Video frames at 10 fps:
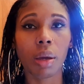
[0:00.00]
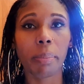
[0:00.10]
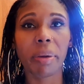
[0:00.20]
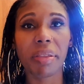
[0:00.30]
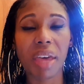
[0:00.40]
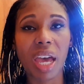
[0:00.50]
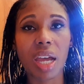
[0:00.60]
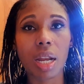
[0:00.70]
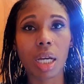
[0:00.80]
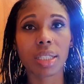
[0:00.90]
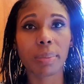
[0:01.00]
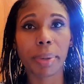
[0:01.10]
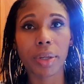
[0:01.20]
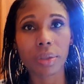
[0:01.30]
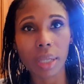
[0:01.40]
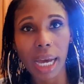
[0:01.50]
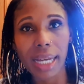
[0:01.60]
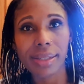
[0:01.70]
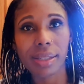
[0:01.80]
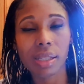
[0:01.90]
But then I suppose
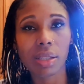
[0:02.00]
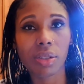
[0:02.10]
as